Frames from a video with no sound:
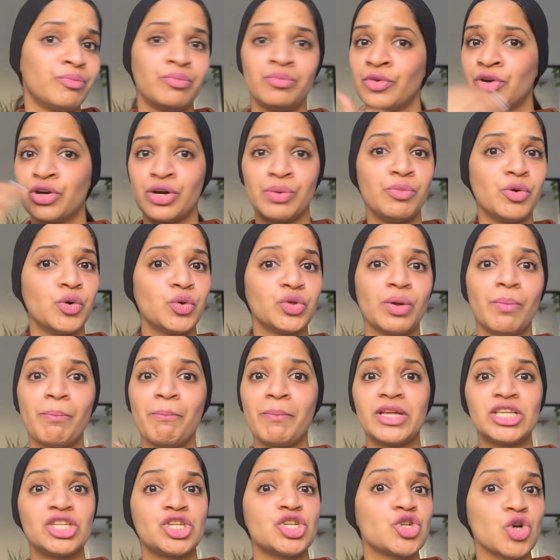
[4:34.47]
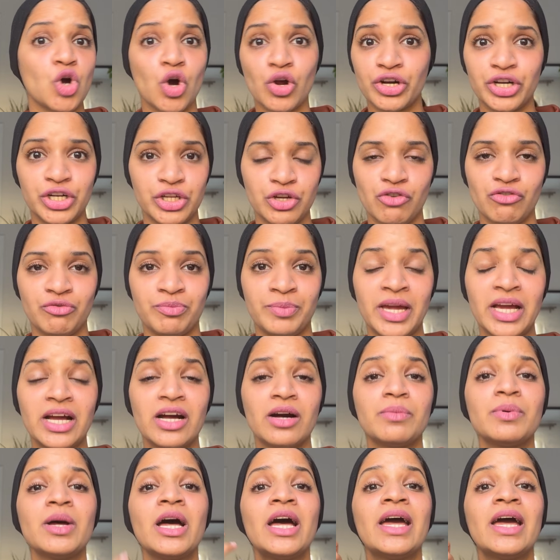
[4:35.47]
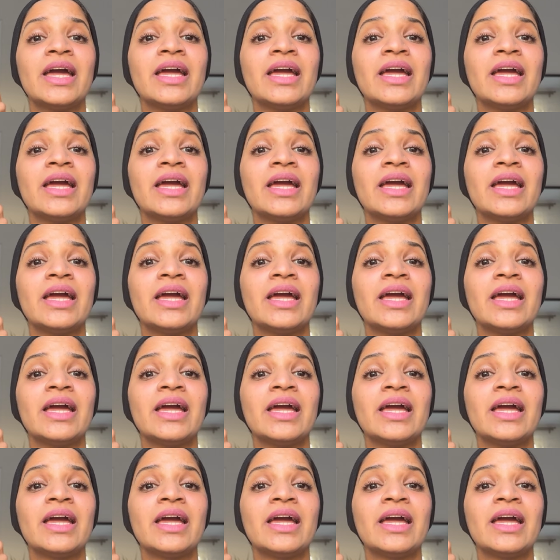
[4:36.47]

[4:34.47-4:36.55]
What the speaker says: remove the majority of makeup